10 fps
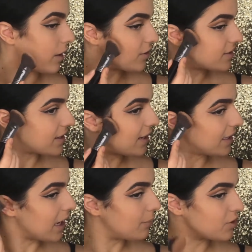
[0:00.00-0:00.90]
And just
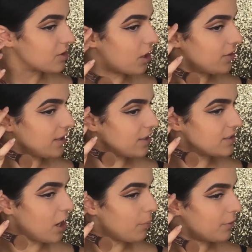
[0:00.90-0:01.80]
starting up just on the
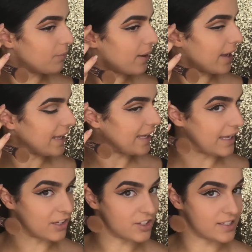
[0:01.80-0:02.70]
top of my
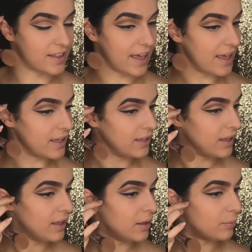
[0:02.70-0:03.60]
ear, just there,
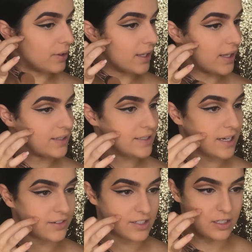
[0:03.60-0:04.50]
bringing it
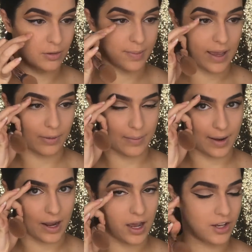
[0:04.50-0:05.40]
down just to about where
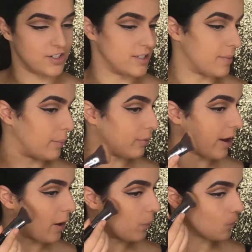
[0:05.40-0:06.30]
my arch is in my
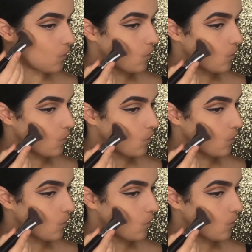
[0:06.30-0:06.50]
brow.